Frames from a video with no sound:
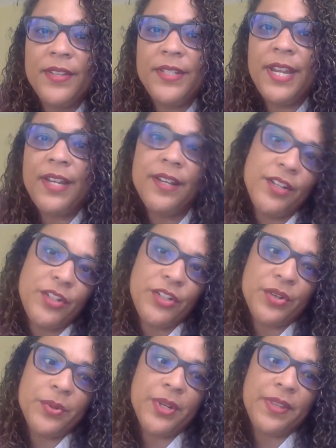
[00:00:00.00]
the data is
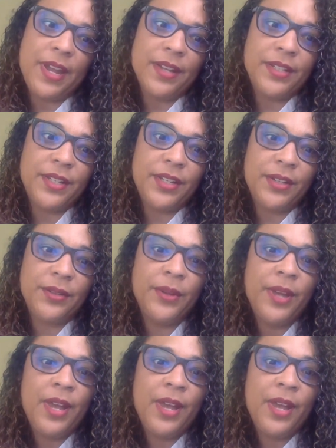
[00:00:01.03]
showing that to you,